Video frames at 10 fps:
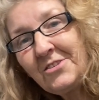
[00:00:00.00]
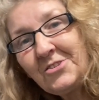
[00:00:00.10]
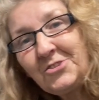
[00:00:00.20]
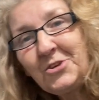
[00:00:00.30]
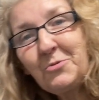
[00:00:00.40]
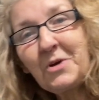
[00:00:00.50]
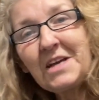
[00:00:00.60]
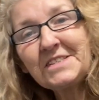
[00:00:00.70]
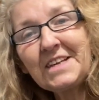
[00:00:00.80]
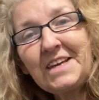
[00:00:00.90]
You were
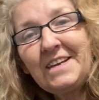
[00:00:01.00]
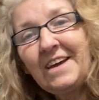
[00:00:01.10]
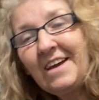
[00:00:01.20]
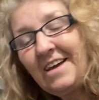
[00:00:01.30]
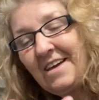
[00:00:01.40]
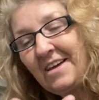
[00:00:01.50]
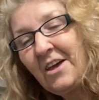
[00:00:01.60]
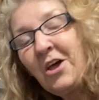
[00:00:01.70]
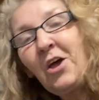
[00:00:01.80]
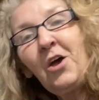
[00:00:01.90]
asking
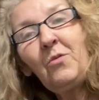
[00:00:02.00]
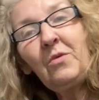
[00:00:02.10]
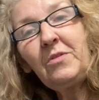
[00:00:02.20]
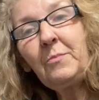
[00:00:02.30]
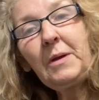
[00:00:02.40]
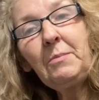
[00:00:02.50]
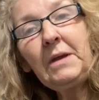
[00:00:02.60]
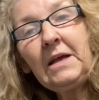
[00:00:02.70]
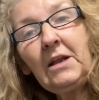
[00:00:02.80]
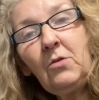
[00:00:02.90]
whether people
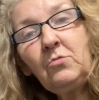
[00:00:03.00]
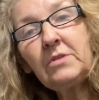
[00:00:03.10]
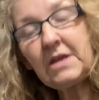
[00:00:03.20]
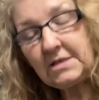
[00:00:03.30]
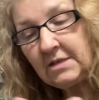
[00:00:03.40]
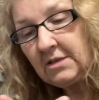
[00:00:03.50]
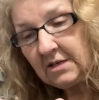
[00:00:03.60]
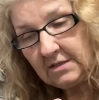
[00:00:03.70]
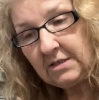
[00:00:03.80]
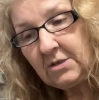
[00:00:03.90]
include this, and
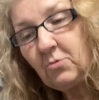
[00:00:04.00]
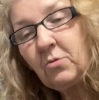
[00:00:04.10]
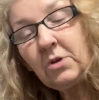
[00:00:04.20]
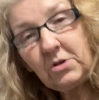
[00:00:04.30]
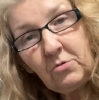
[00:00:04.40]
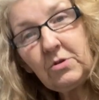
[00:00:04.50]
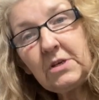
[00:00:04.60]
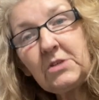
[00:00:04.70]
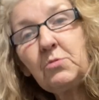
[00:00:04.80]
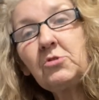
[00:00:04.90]
yes, they do. You do the
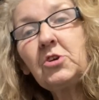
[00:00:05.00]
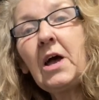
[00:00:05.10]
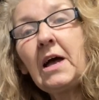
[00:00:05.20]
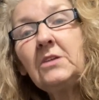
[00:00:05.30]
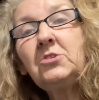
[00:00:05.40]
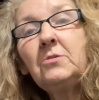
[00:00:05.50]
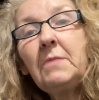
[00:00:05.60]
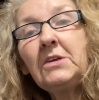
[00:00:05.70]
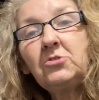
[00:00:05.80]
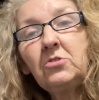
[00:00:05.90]
dishwasher and you
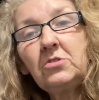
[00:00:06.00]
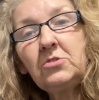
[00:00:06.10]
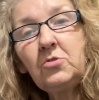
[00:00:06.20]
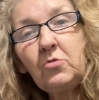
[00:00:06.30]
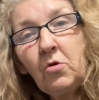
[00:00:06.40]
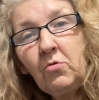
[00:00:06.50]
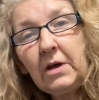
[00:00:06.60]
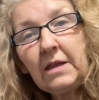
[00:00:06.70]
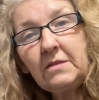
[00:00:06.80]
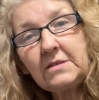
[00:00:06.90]
make sure there's no gunk in the